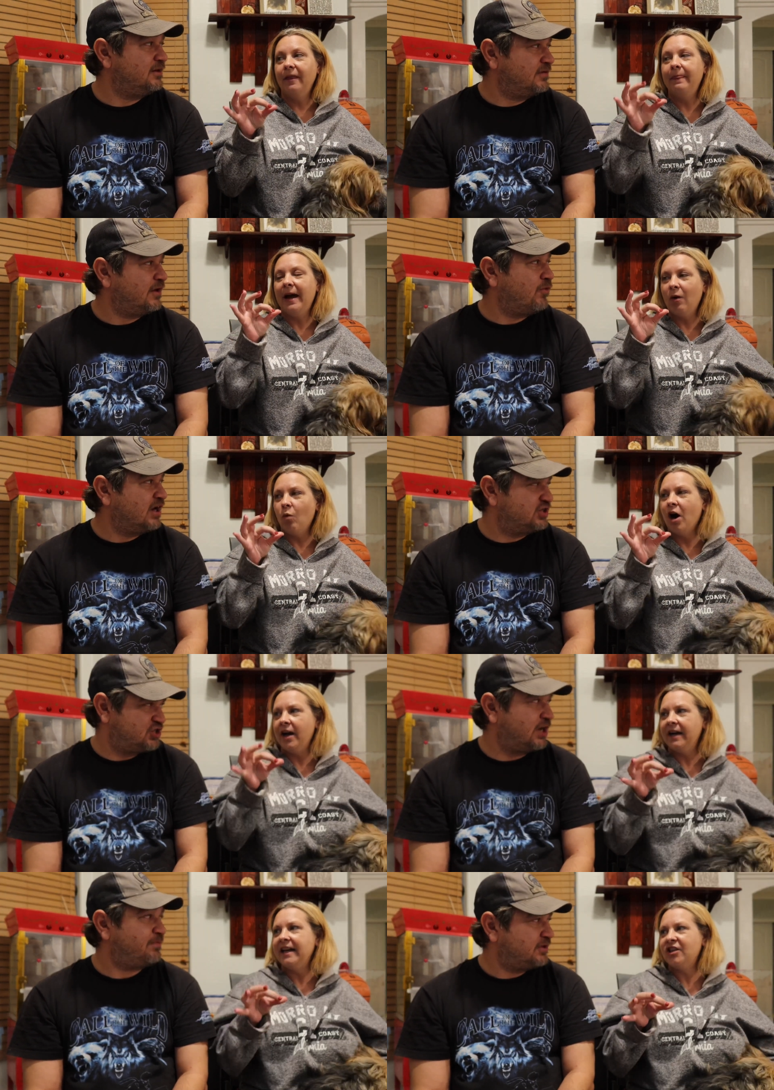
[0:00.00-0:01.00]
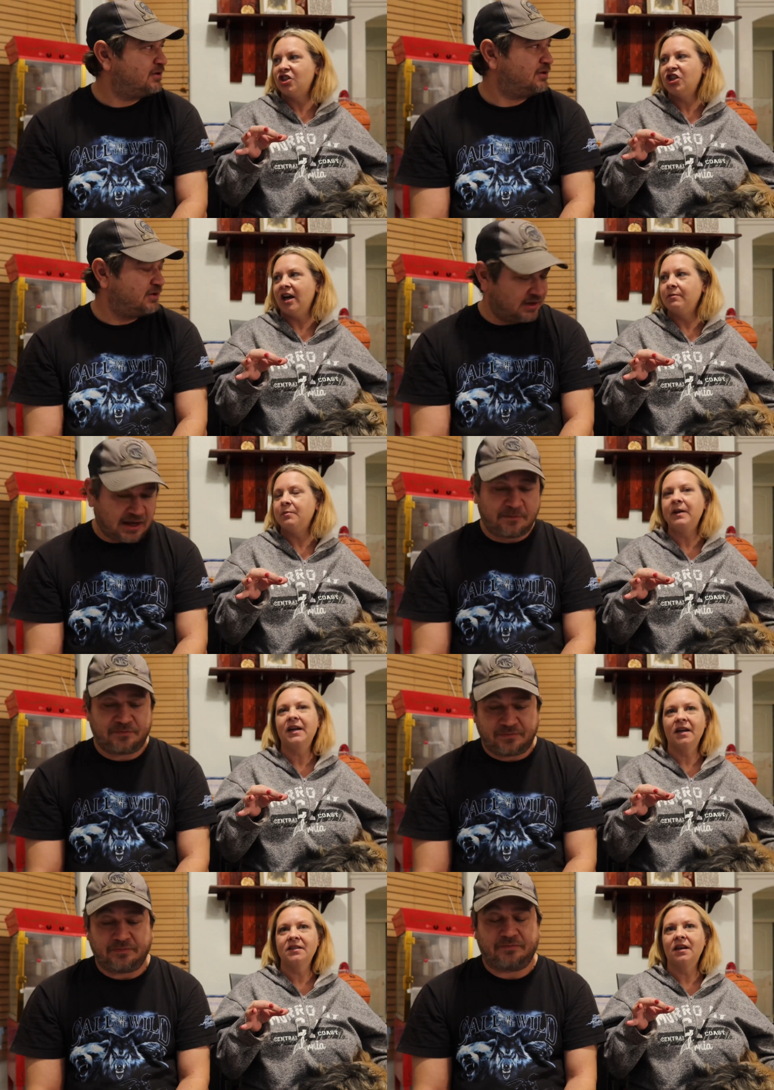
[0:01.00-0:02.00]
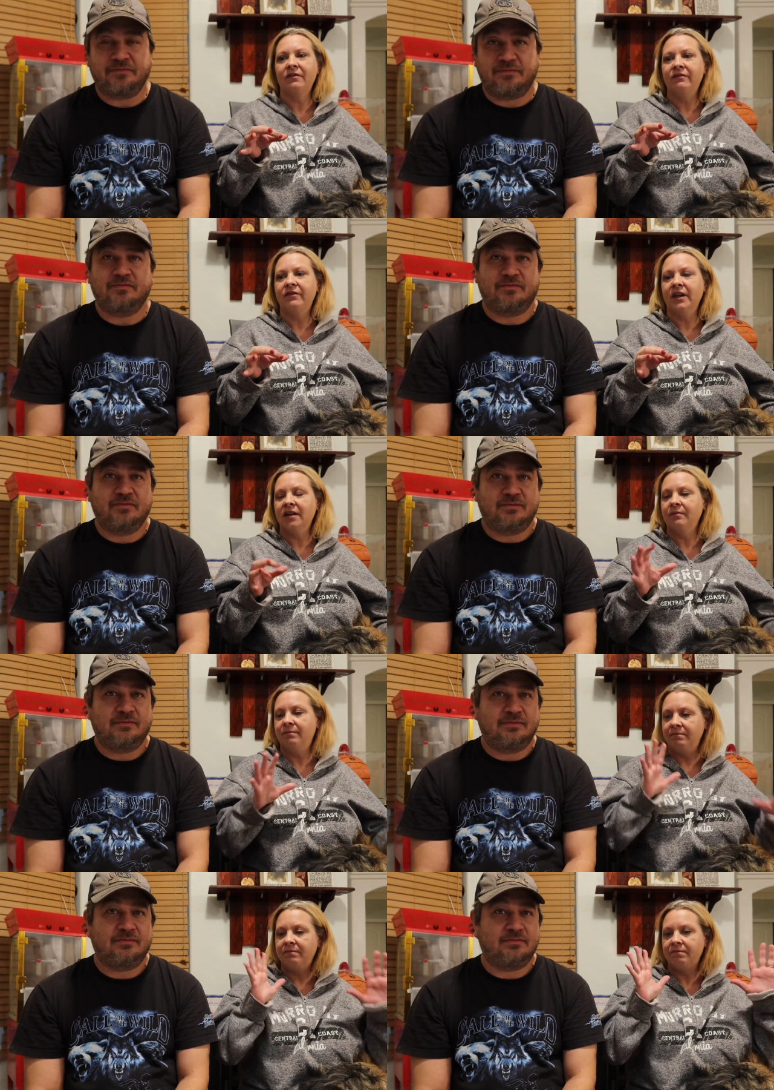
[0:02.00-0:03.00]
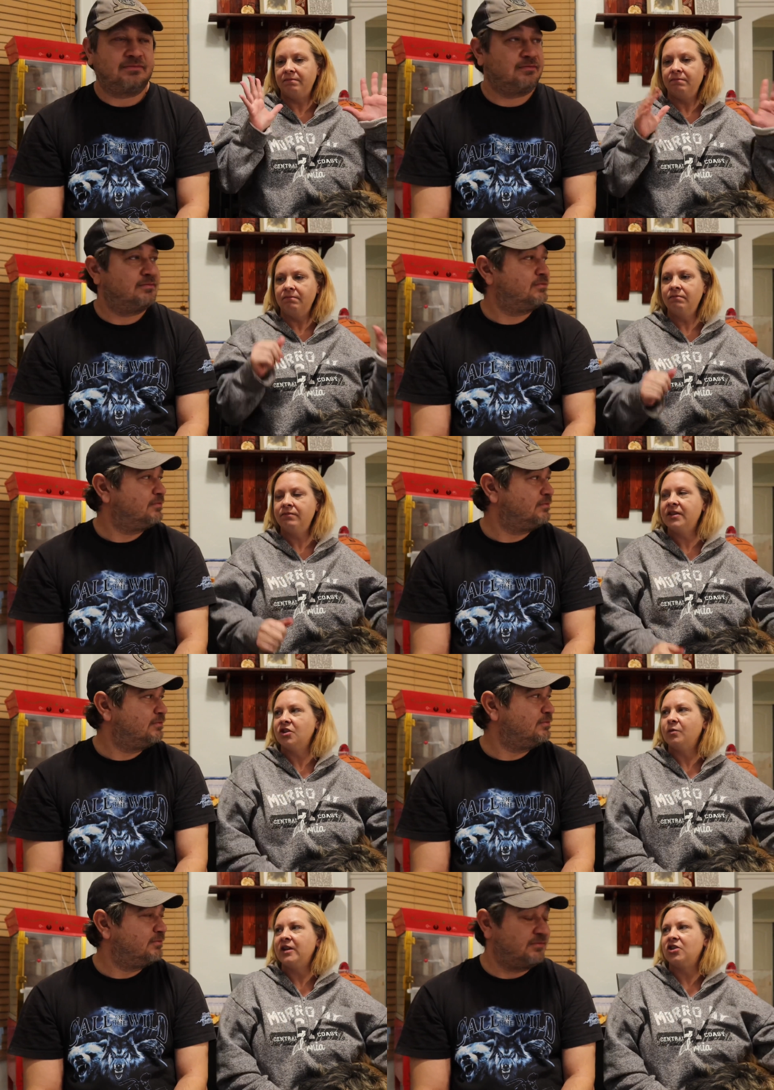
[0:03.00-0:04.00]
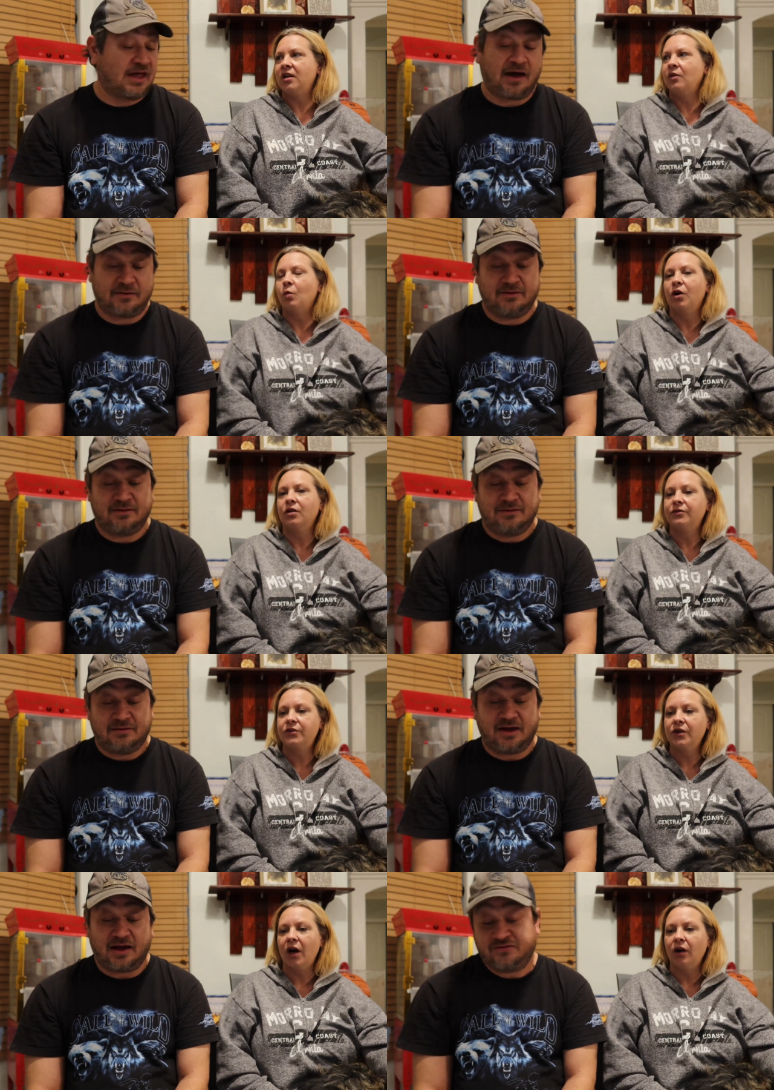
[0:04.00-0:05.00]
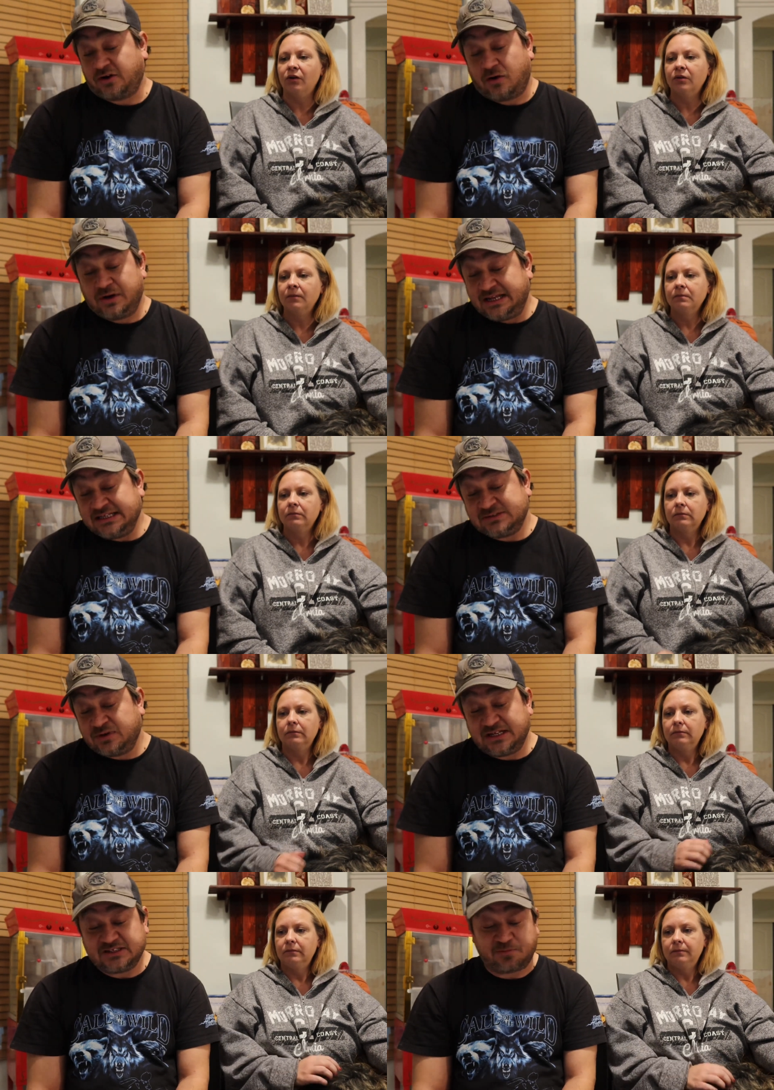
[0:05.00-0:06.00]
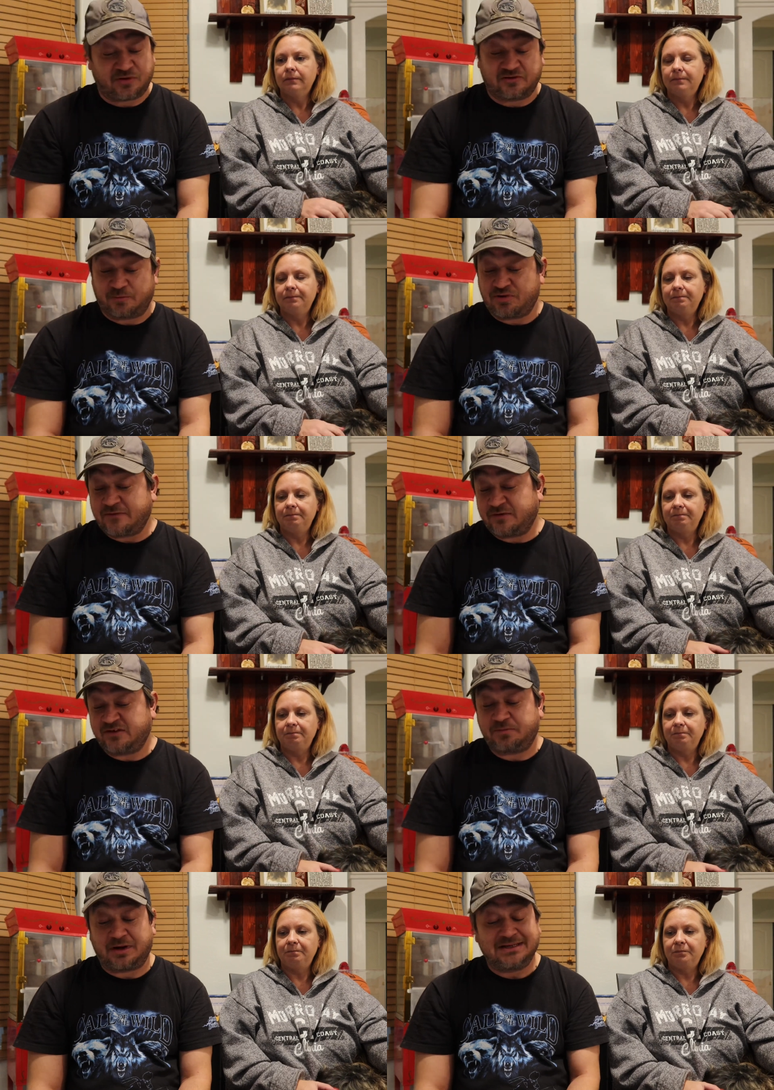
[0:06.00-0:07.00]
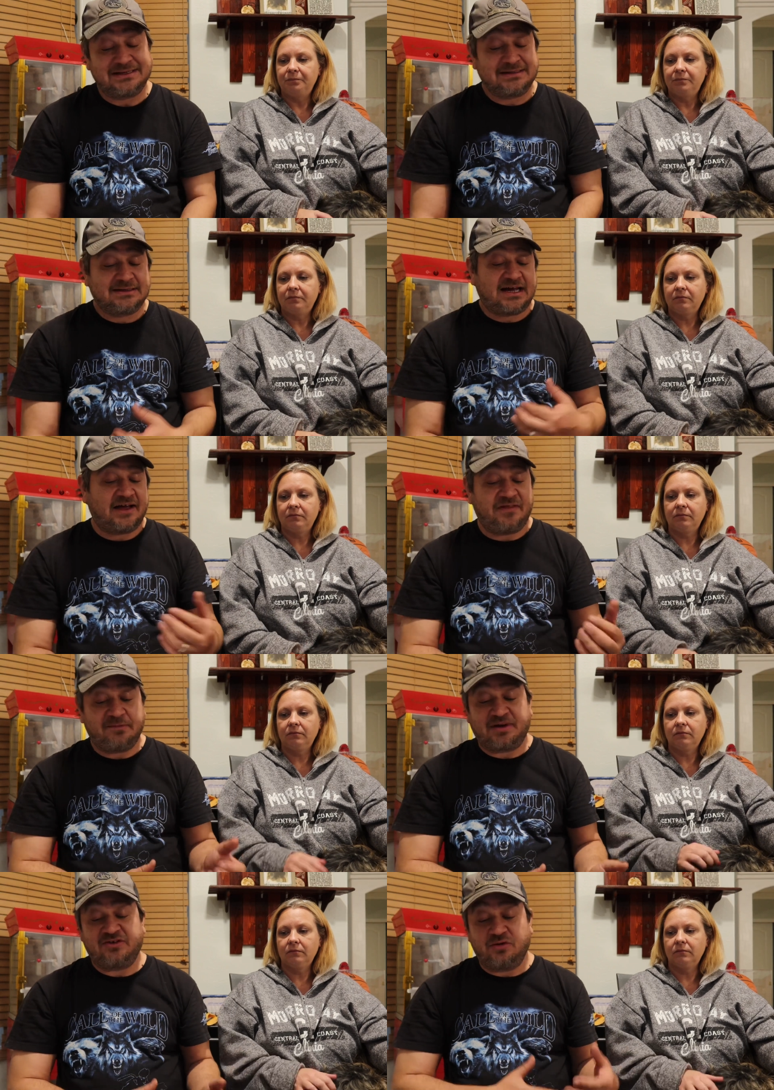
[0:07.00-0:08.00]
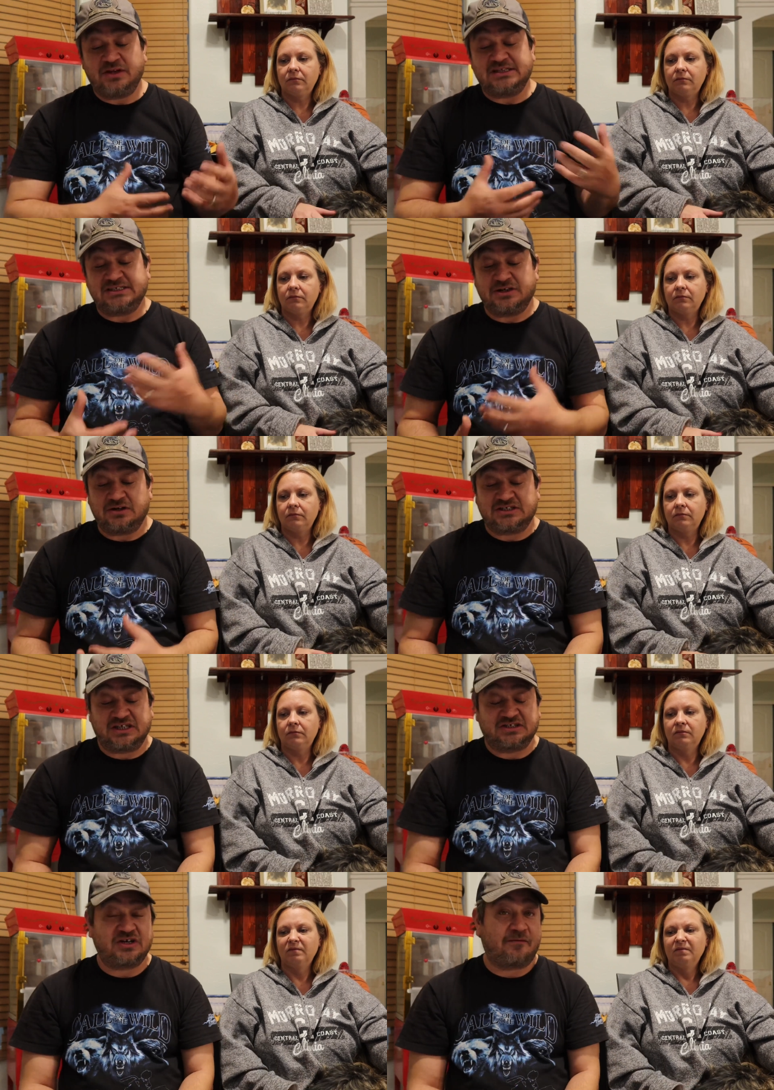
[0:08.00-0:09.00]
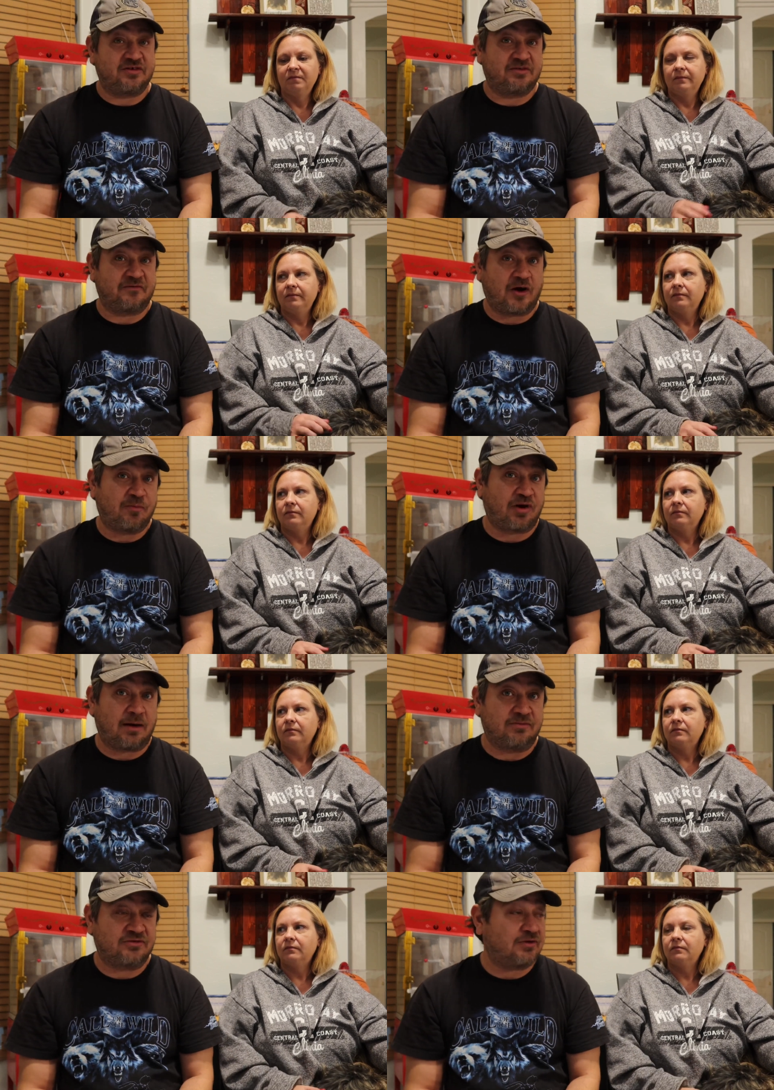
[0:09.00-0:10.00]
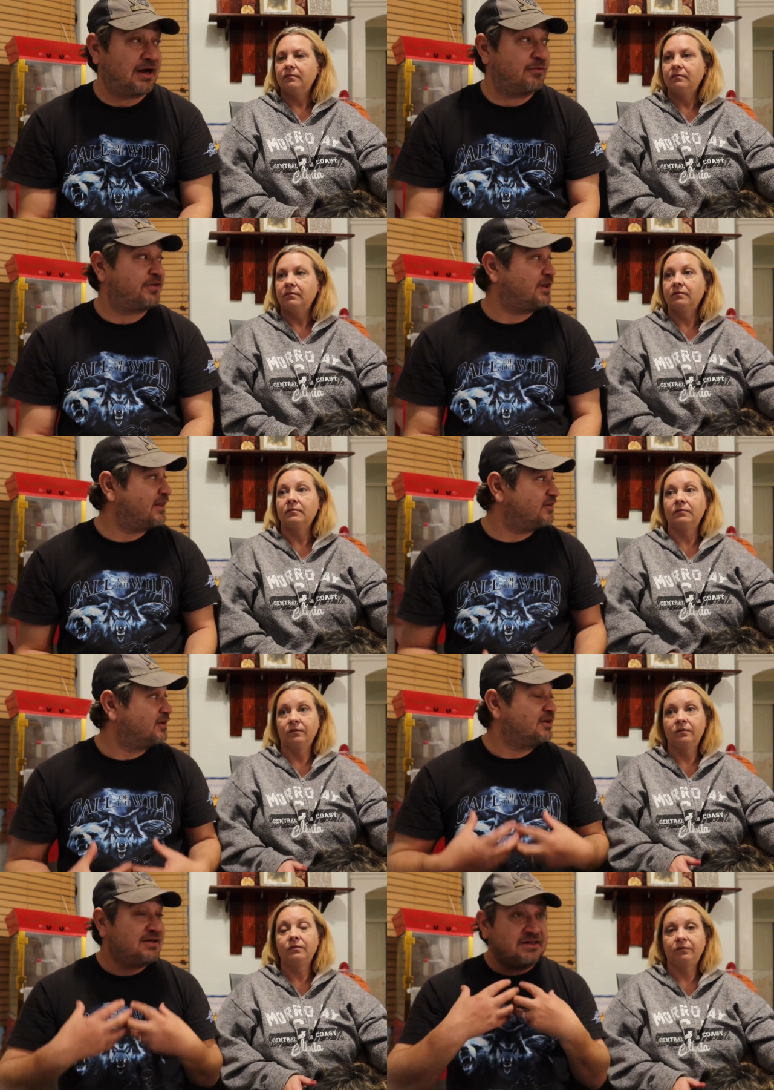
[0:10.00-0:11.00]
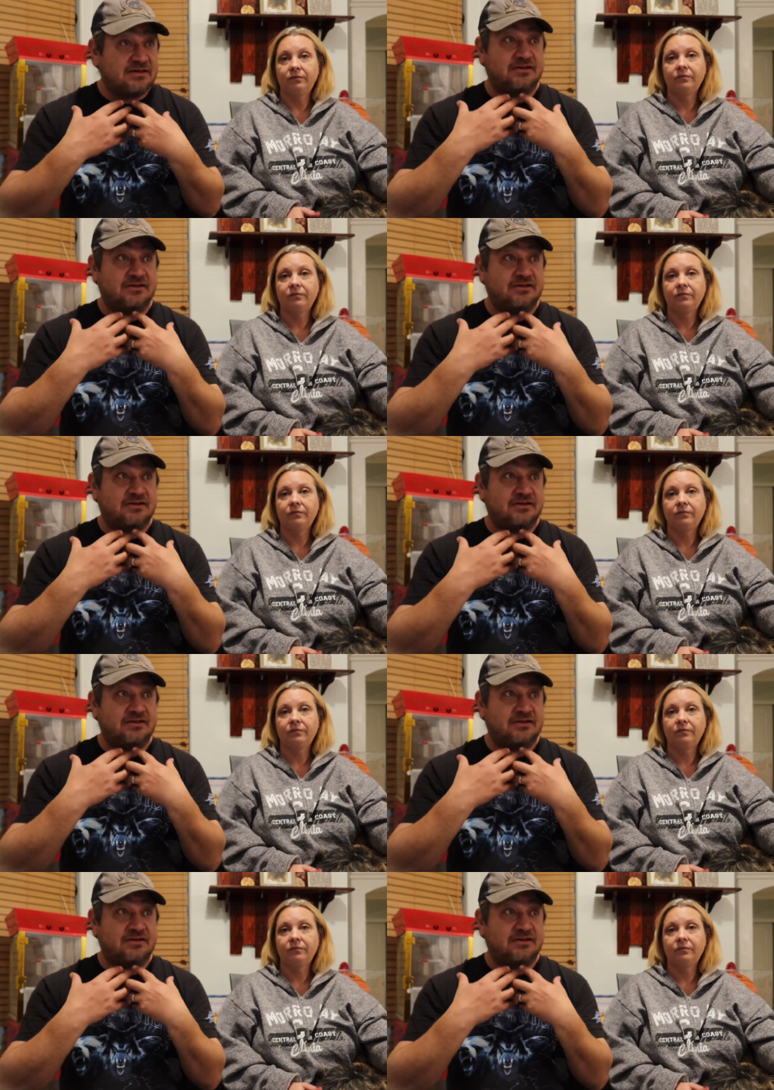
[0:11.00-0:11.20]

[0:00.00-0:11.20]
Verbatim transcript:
Speaker 1: that wanted shipped. it shipped yep. because of the situation yeah. in the world. So. Yeah. so
Speaker 2: it is what it is, personal preference. But I think by doing this here, it's it's solving some of our problems, right? With a lot of the